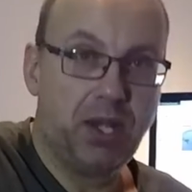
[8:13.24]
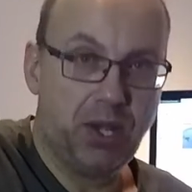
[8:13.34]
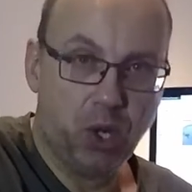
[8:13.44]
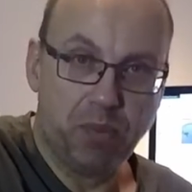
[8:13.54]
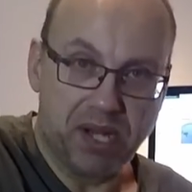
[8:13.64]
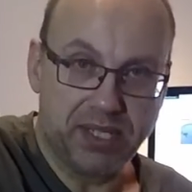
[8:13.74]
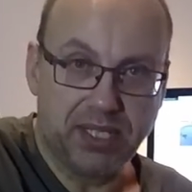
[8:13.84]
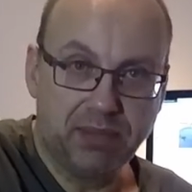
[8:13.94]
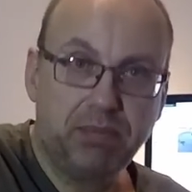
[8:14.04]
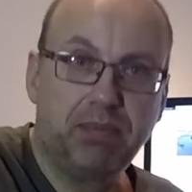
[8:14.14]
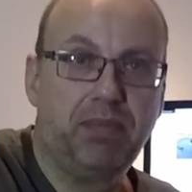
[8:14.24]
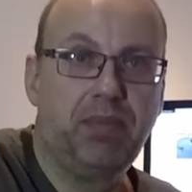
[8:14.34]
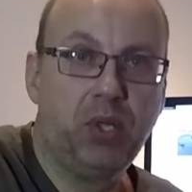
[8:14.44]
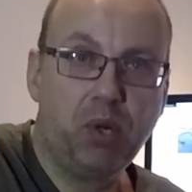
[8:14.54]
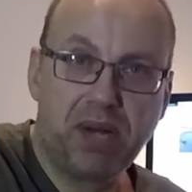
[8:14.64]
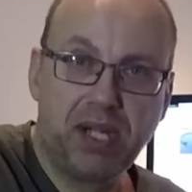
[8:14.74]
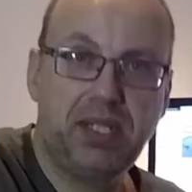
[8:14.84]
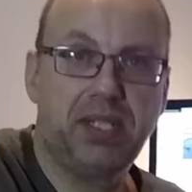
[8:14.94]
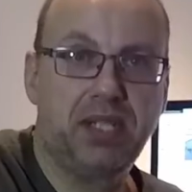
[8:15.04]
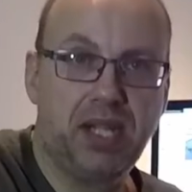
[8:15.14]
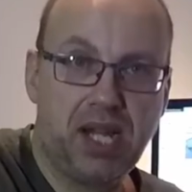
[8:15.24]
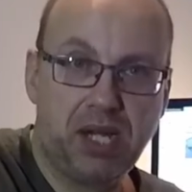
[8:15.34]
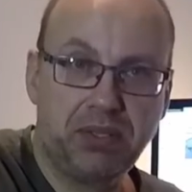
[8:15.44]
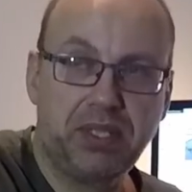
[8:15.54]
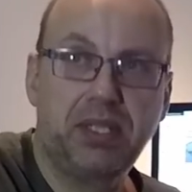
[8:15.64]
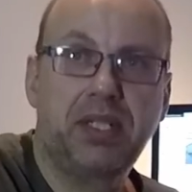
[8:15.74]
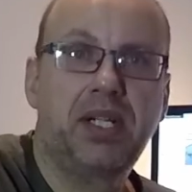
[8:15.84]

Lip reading: Nobody is allowed